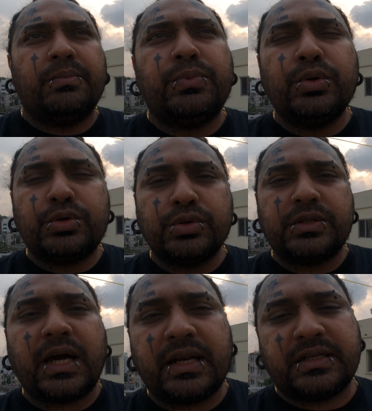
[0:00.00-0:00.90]

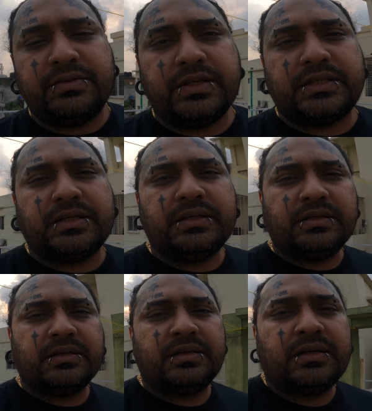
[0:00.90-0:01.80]
Bluetooth connectivity.
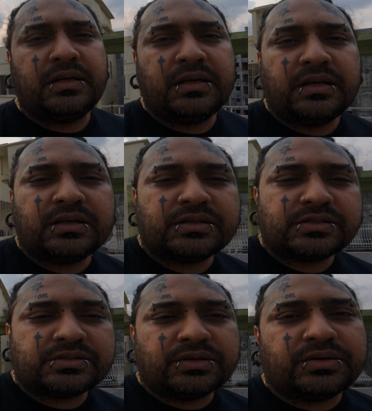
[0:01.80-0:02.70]

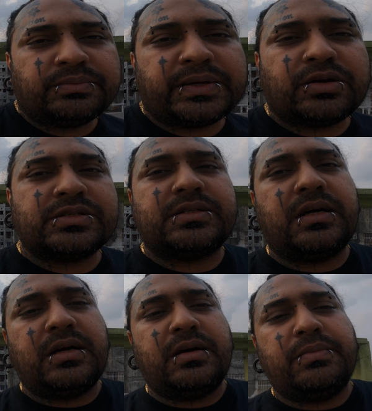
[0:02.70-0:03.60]
So because
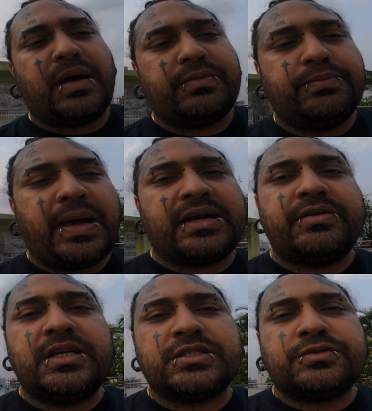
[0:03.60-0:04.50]
my
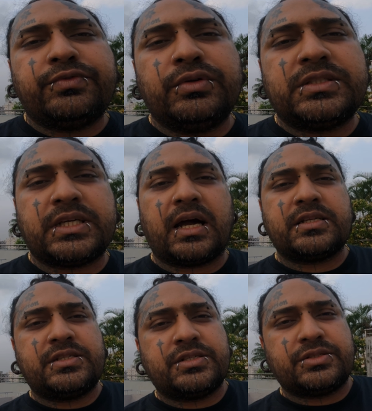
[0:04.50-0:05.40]
battery is full
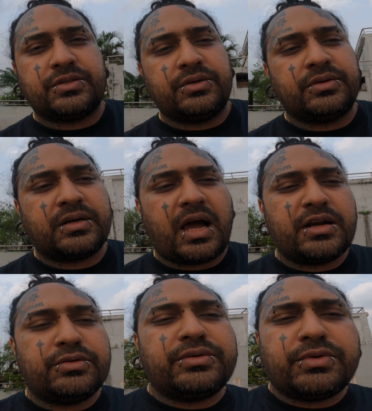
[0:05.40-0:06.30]
charged, so
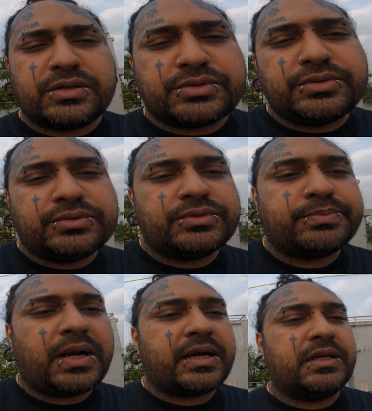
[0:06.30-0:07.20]
I don't want to
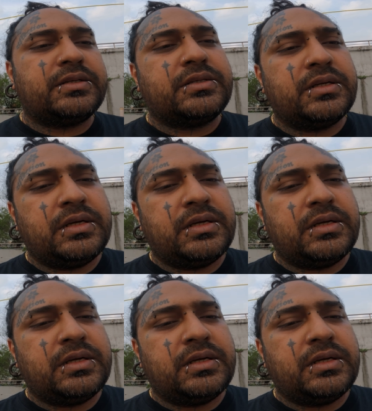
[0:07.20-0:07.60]
plug it